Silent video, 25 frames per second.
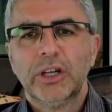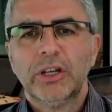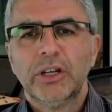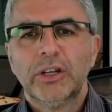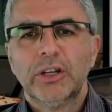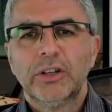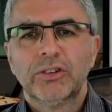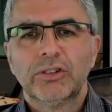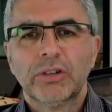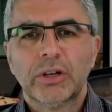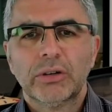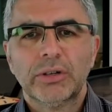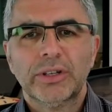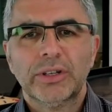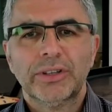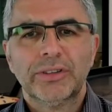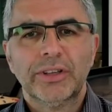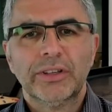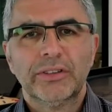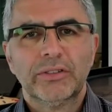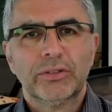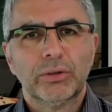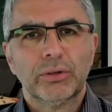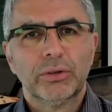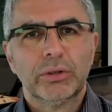So
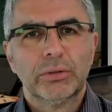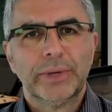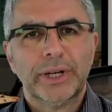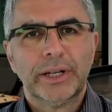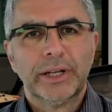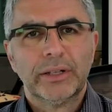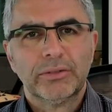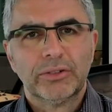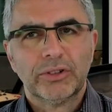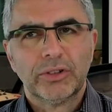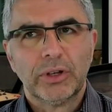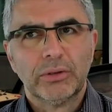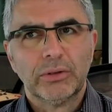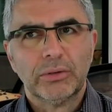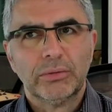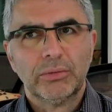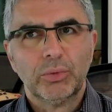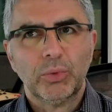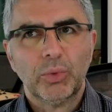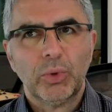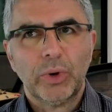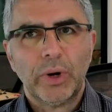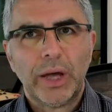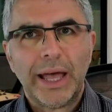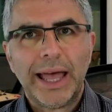it's all about, so
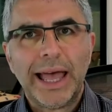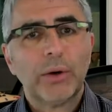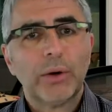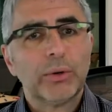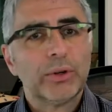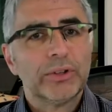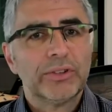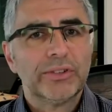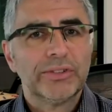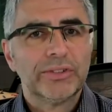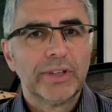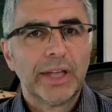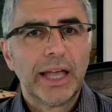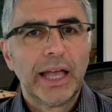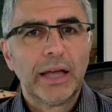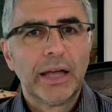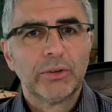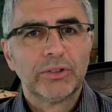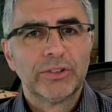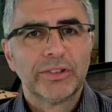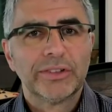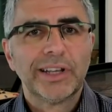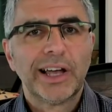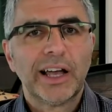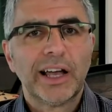how is
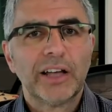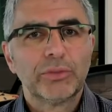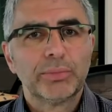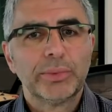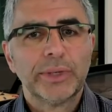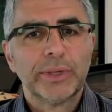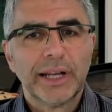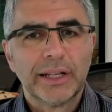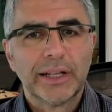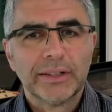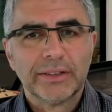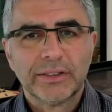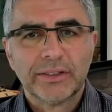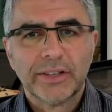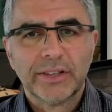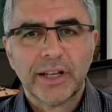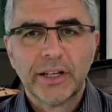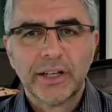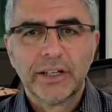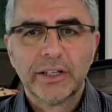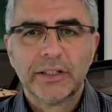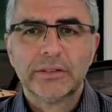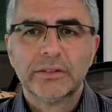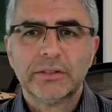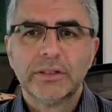the task being
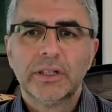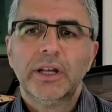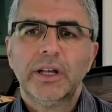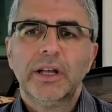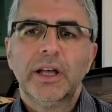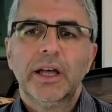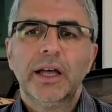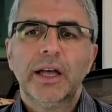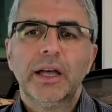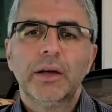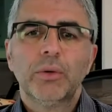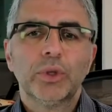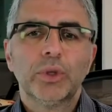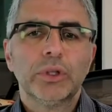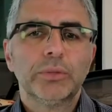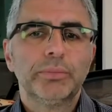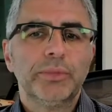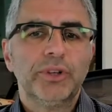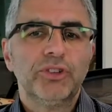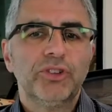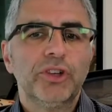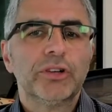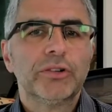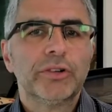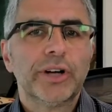undertaken? Will it be
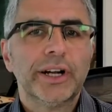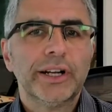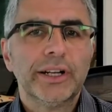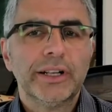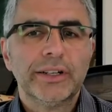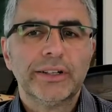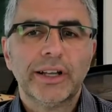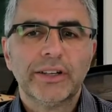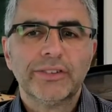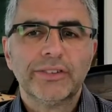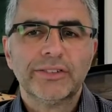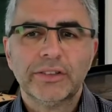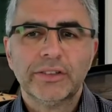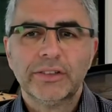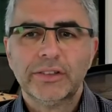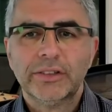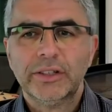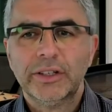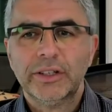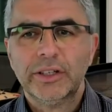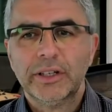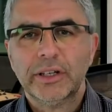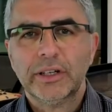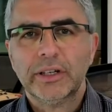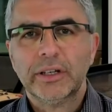generating dust into
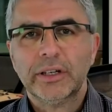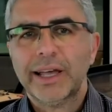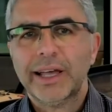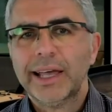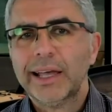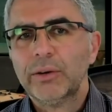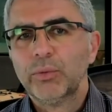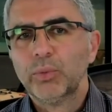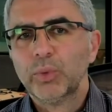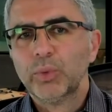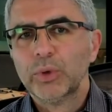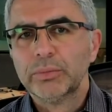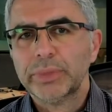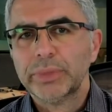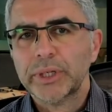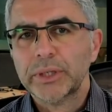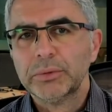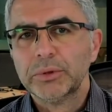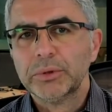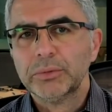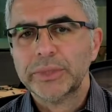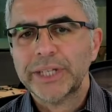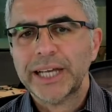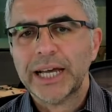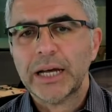the air, and will people
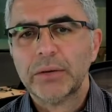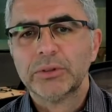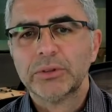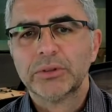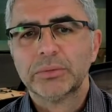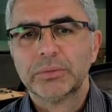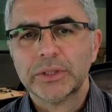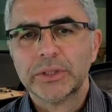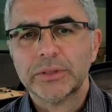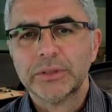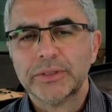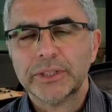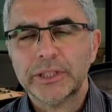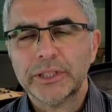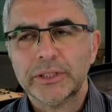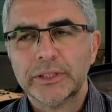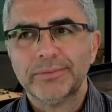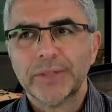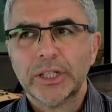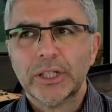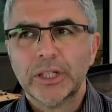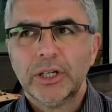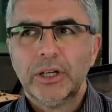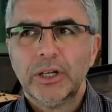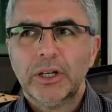be able to breathe it in?
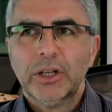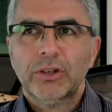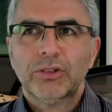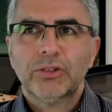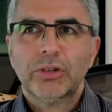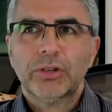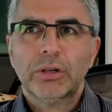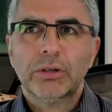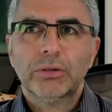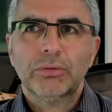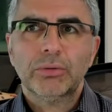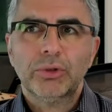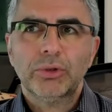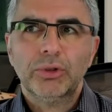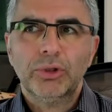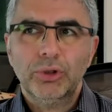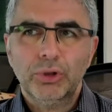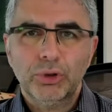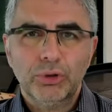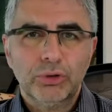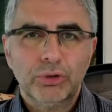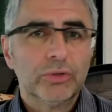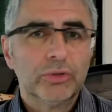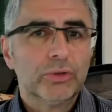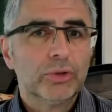So
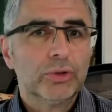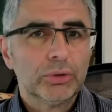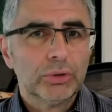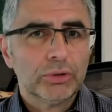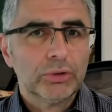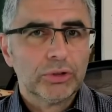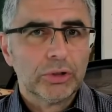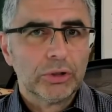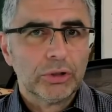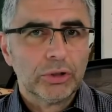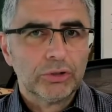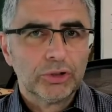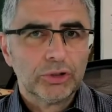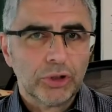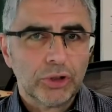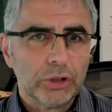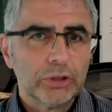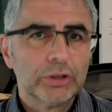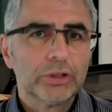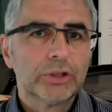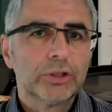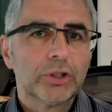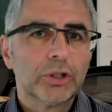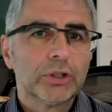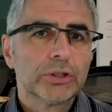use of tools on
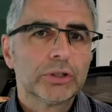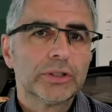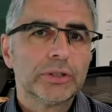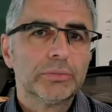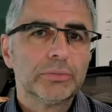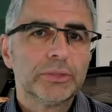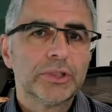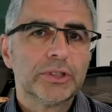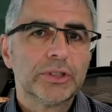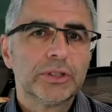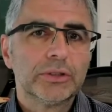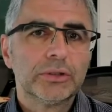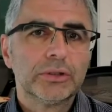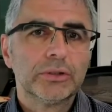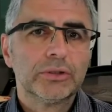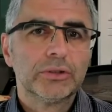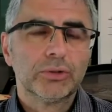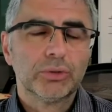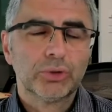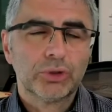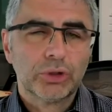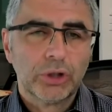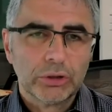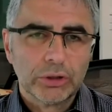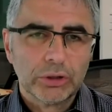solid concrete material or
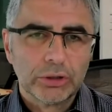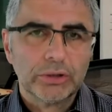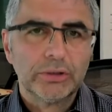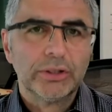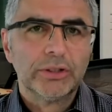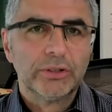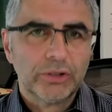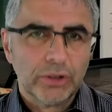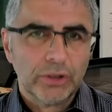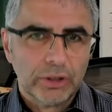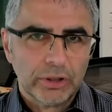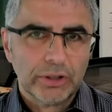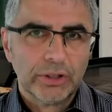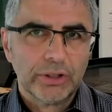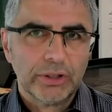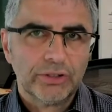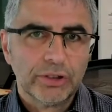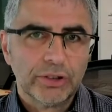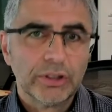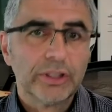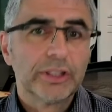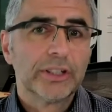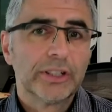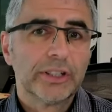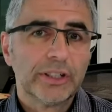solid
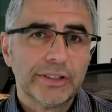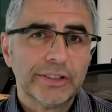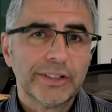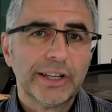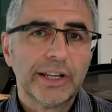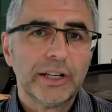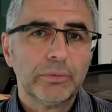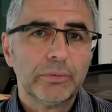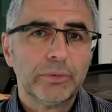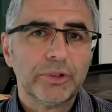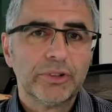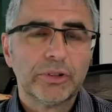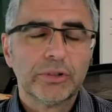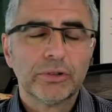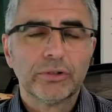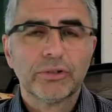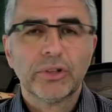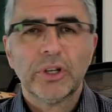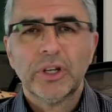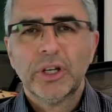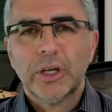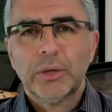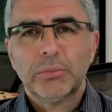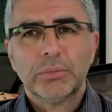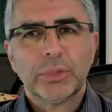silica containing materials,
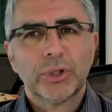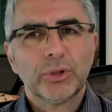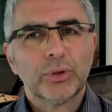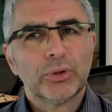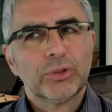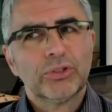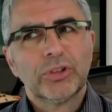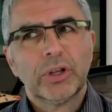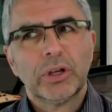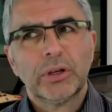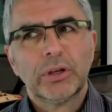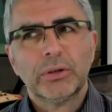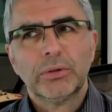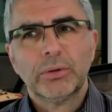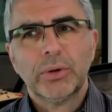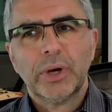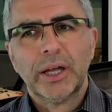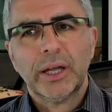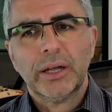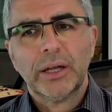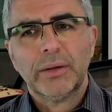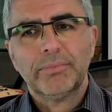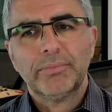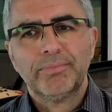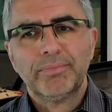but also
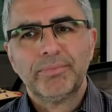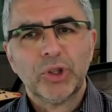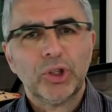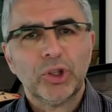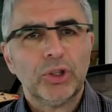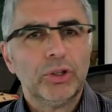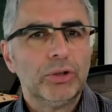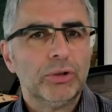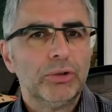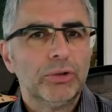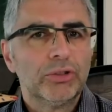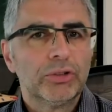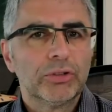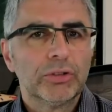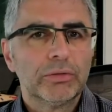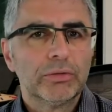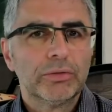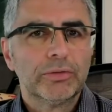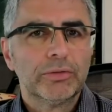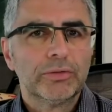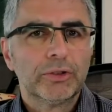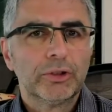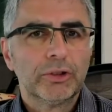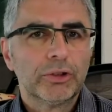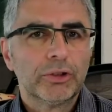the use of
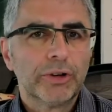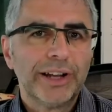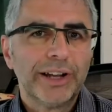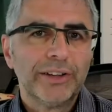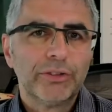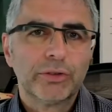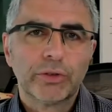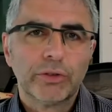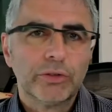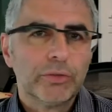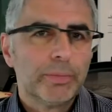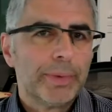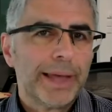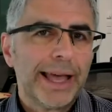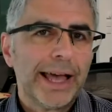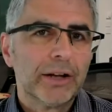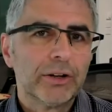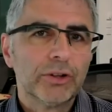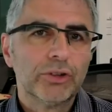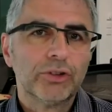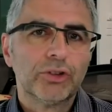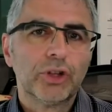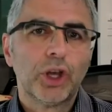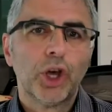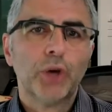the transfer of
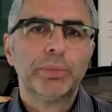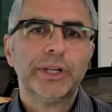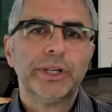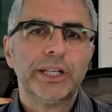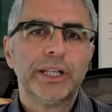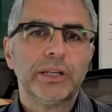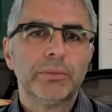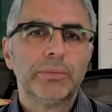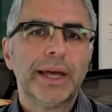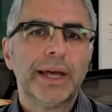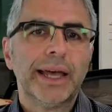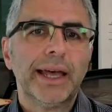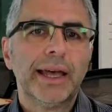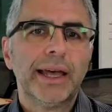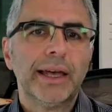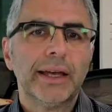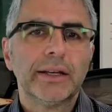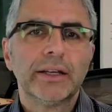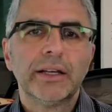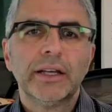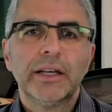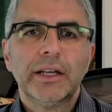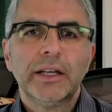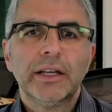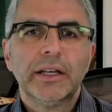powders, opening a bag.
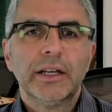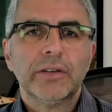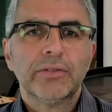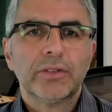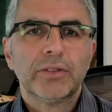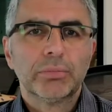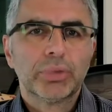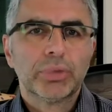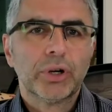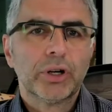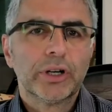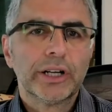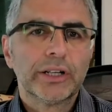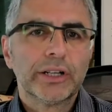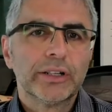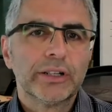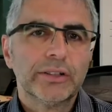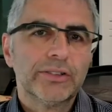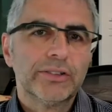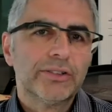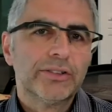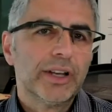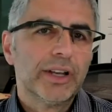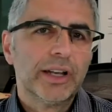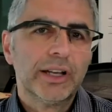If the product
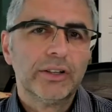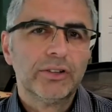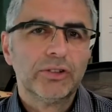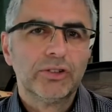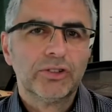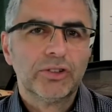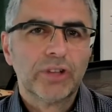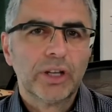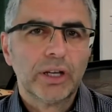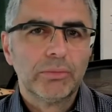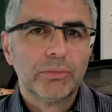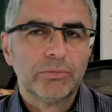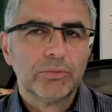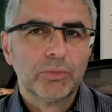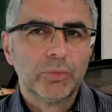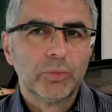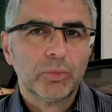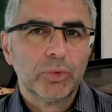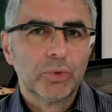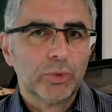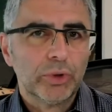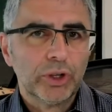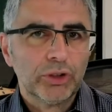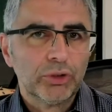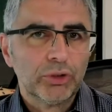contains
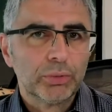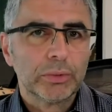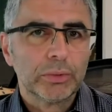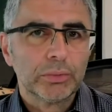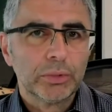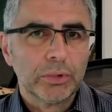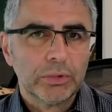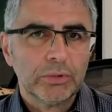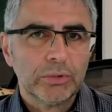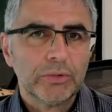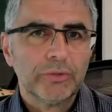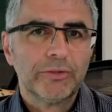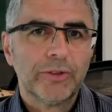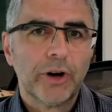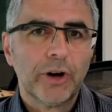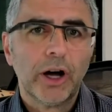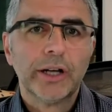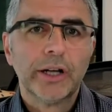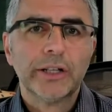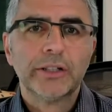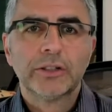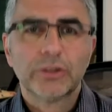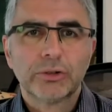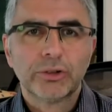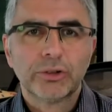respirable
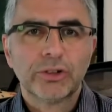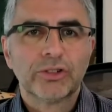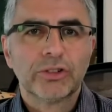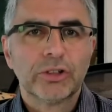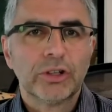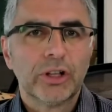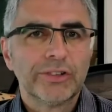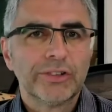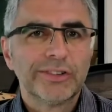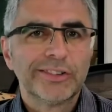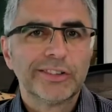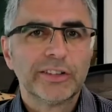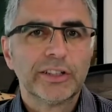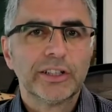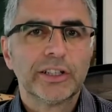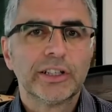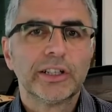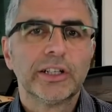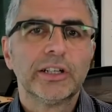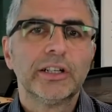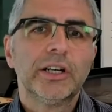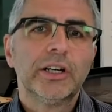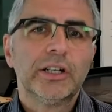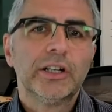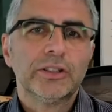fine crystalline
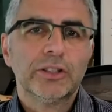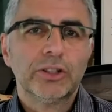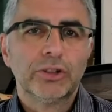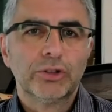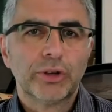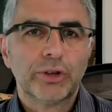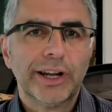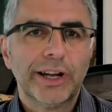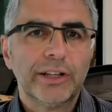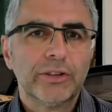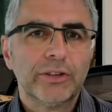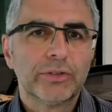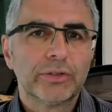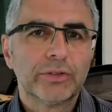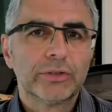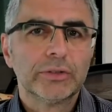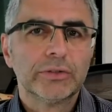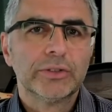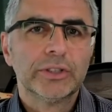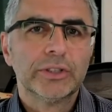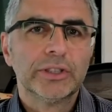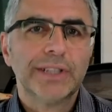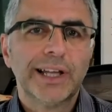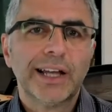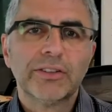silica, the transfer of
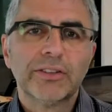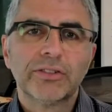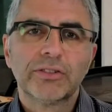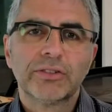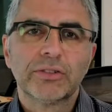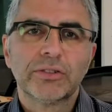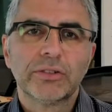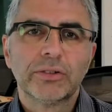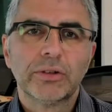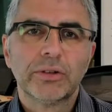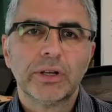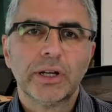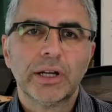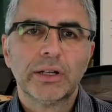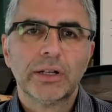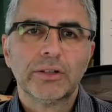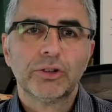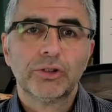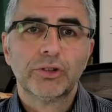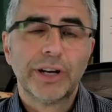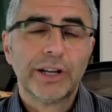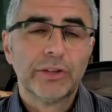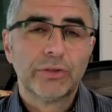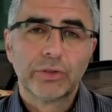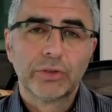the dust, the
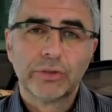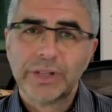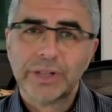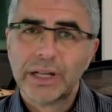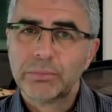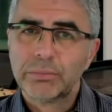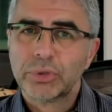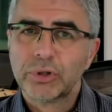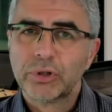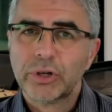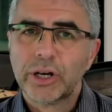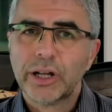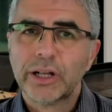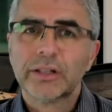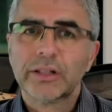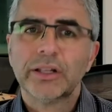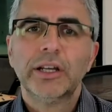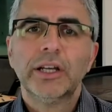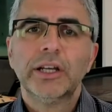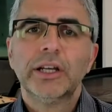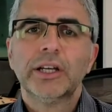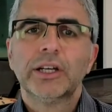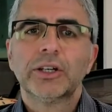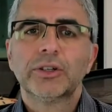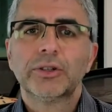transfer of that product,
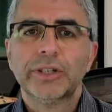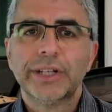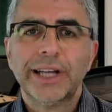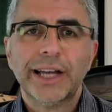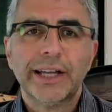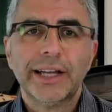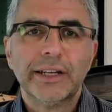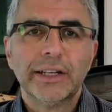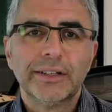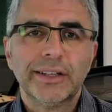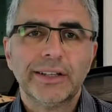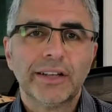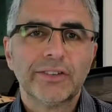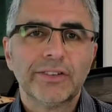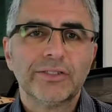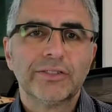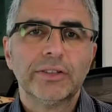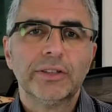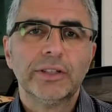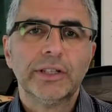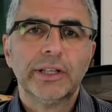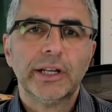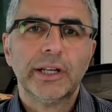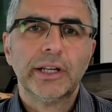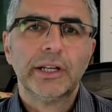creating dust in
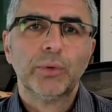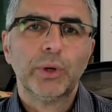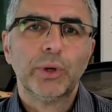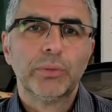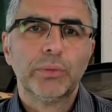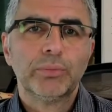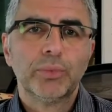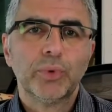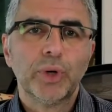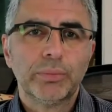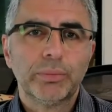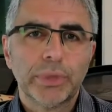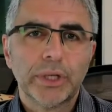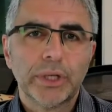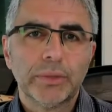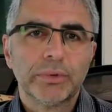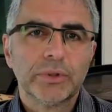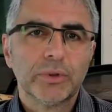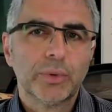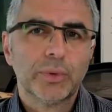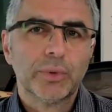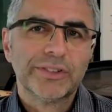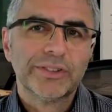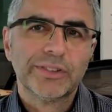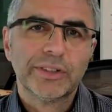the air to where people are
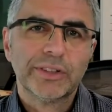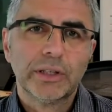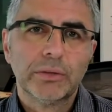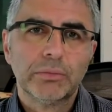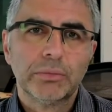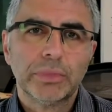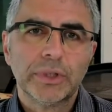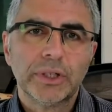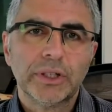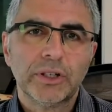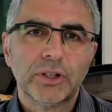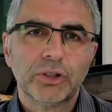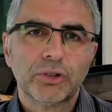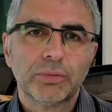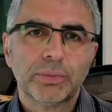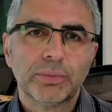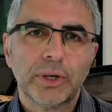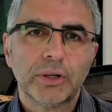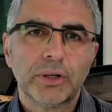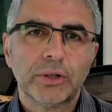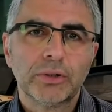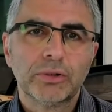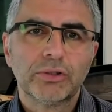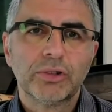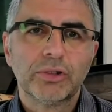once again being
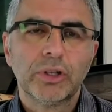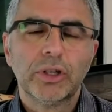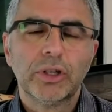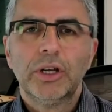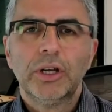exposed.